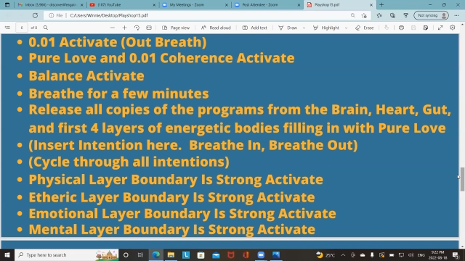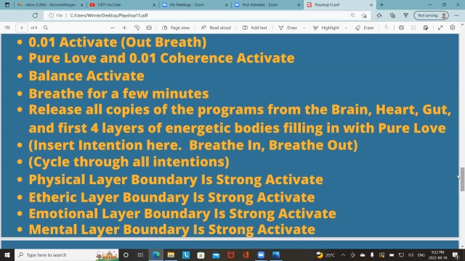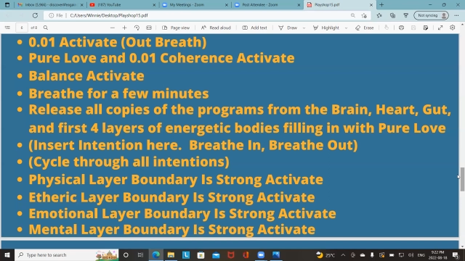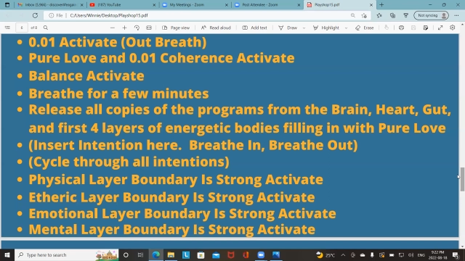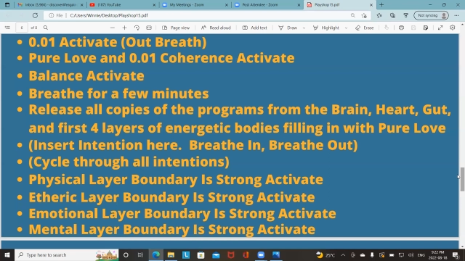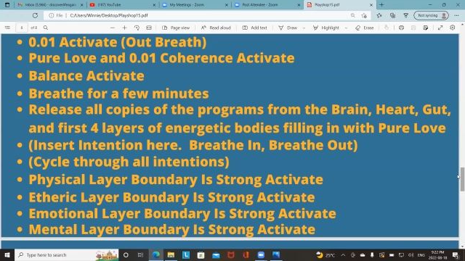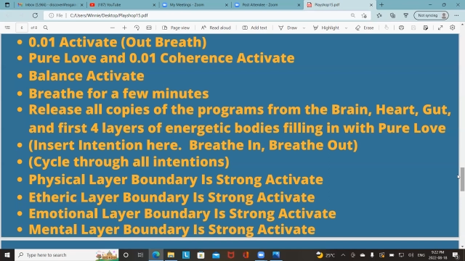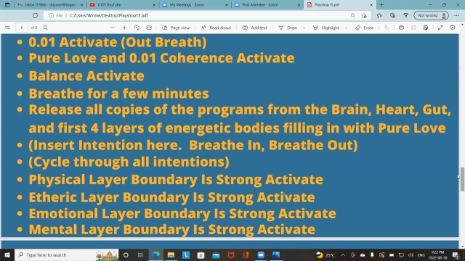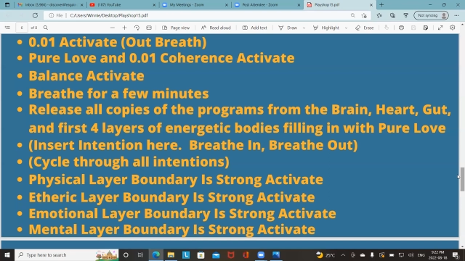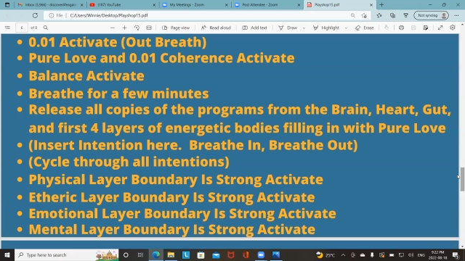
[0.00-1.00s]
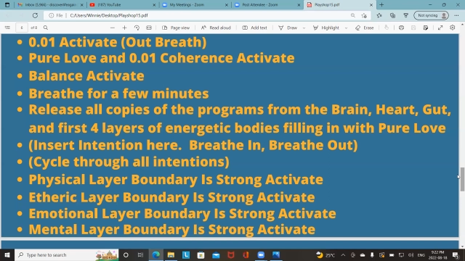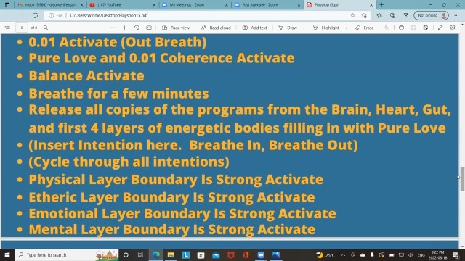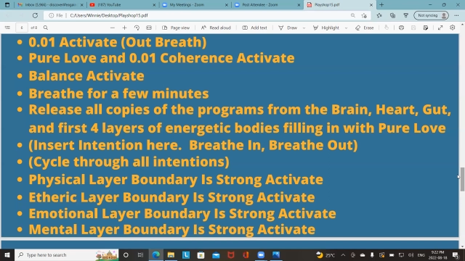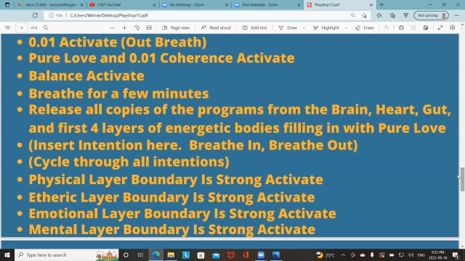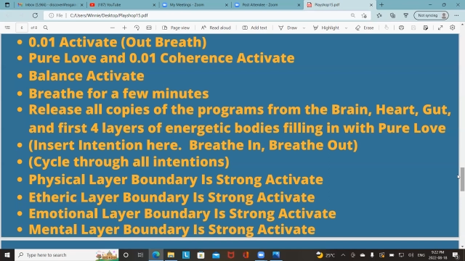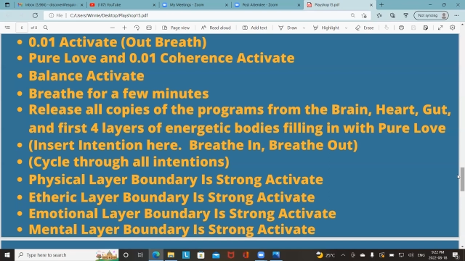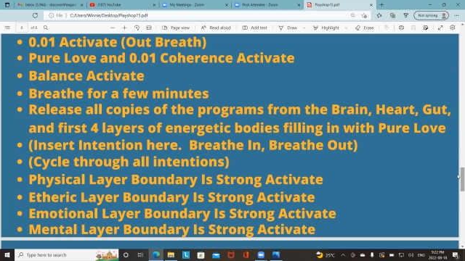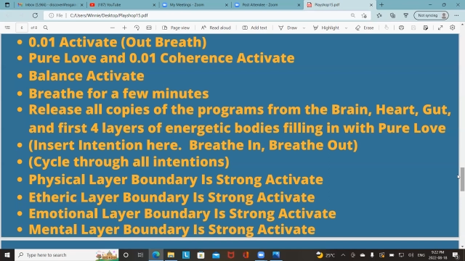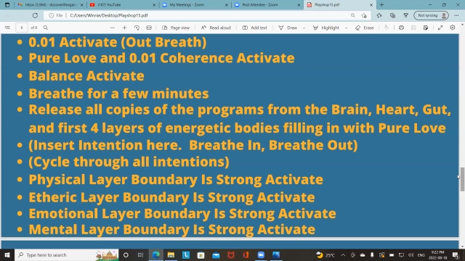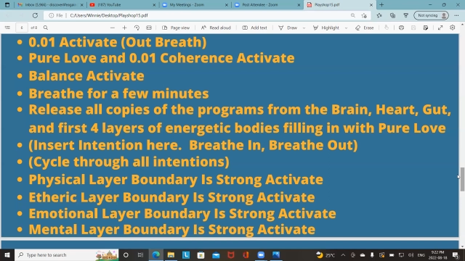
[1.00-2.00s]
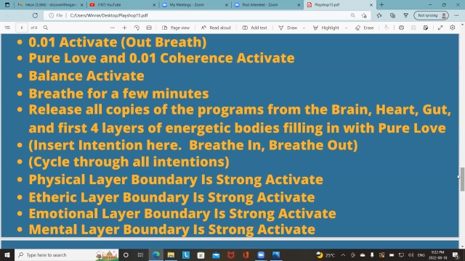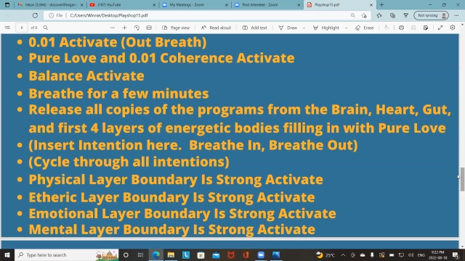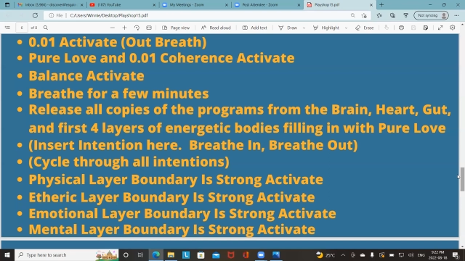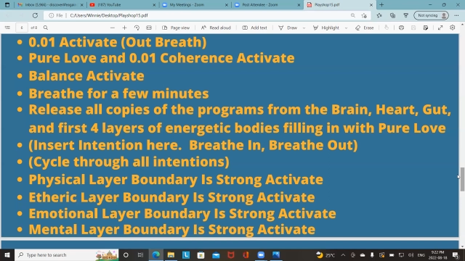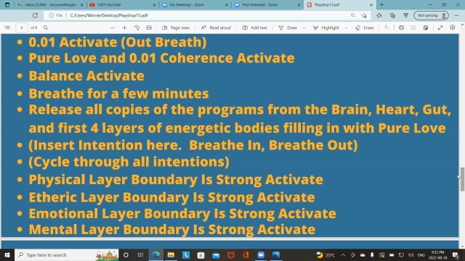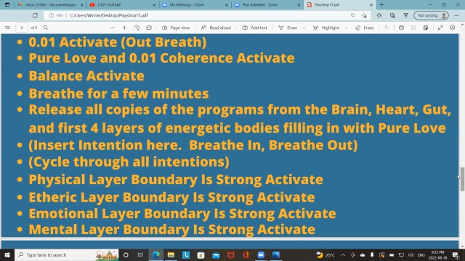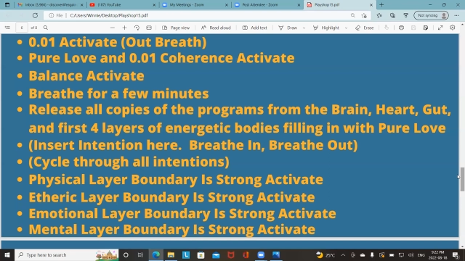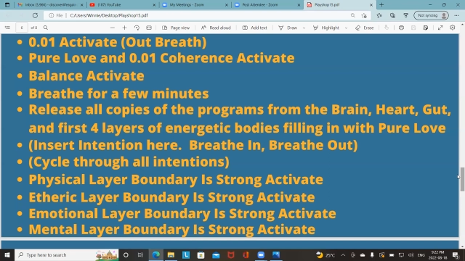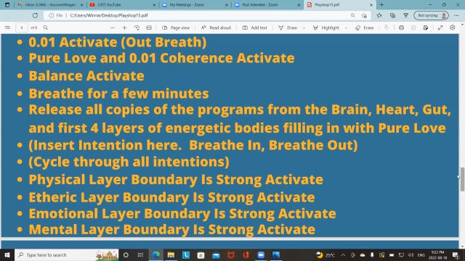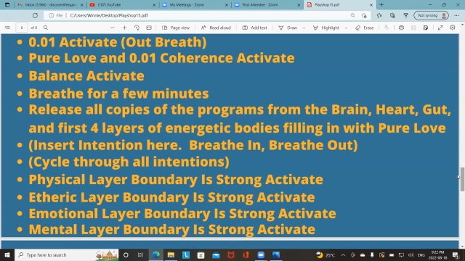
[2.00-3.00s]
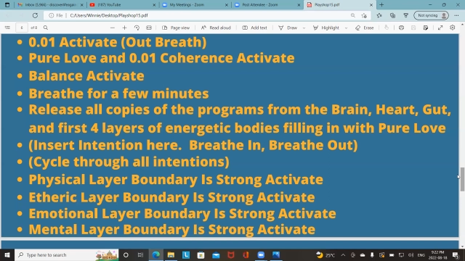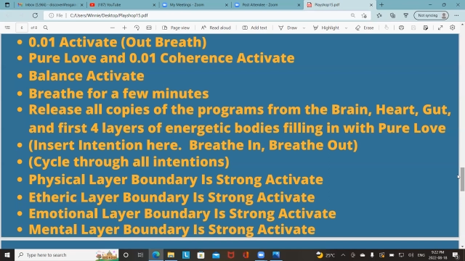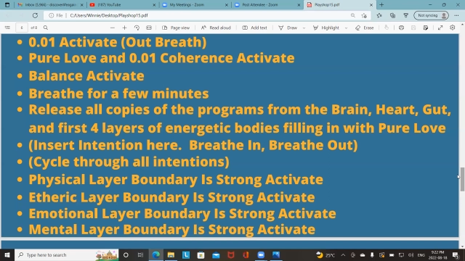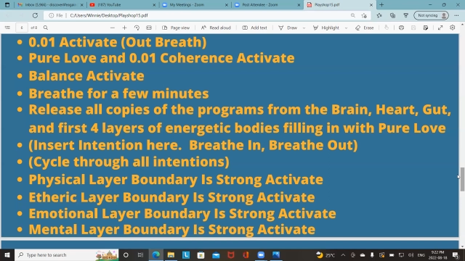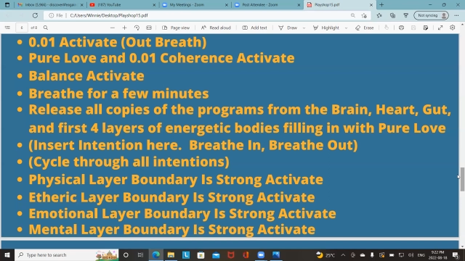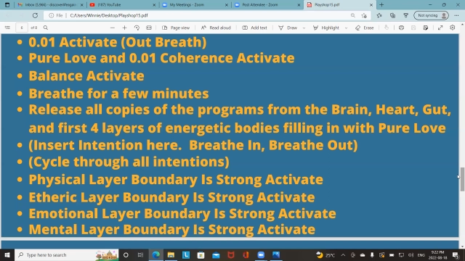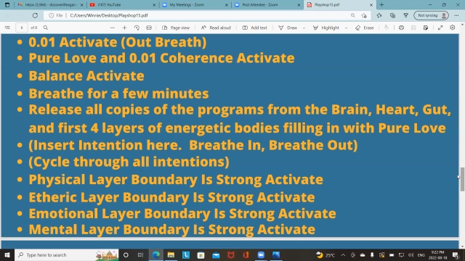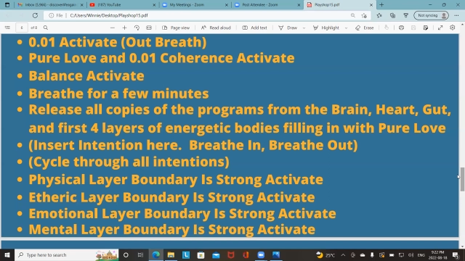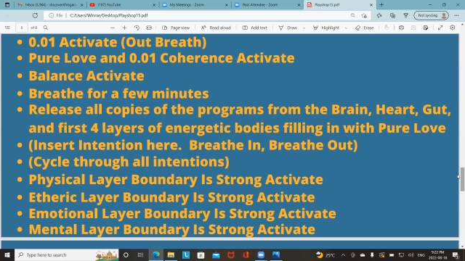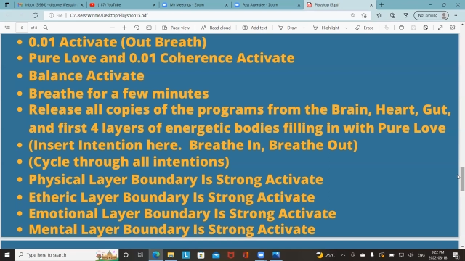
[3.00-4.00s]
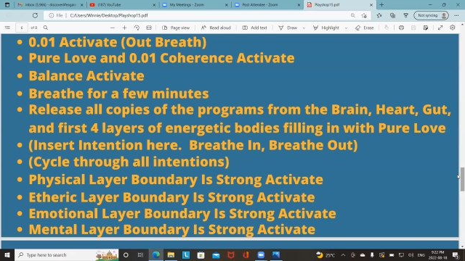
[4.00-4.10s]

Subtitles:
Nobody's mouth can be seen.